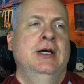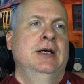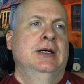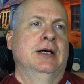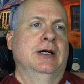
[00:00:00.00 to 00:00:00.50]

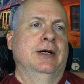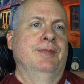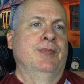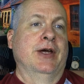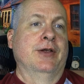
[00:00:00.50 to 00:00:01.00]

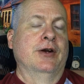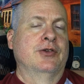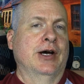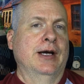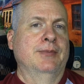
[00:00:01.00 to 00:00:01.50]
Now, there are
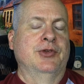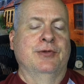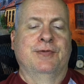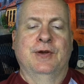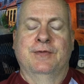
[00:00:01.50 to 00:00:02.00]
times
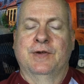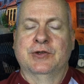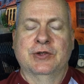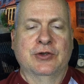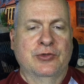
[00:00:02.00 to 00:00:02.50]
if it's
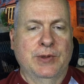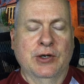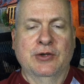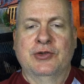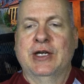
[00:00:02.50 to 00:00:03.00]
an
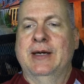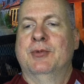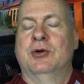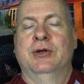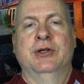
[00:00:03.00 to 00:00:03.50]
experienced
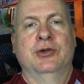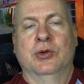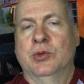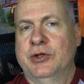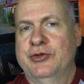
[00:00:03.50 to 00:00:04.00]
table and they're doing
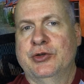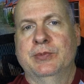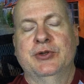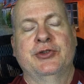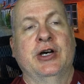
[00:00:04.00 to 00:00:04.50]
really
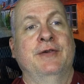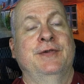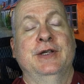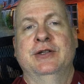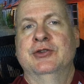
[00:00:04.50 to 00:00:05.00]
stupid stuff
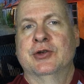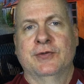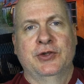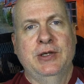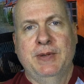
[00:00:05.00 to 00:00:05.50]
and they deserve a
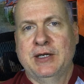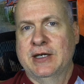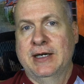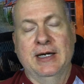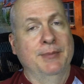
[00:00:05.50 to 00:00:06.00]

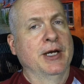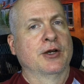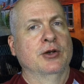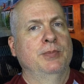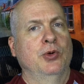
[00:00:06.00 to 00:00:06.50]
TPK, I'm not
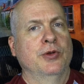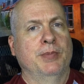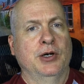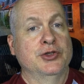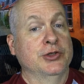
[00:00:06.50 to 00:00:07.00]
going to pull the
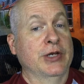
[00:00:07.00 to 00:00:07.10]
punches.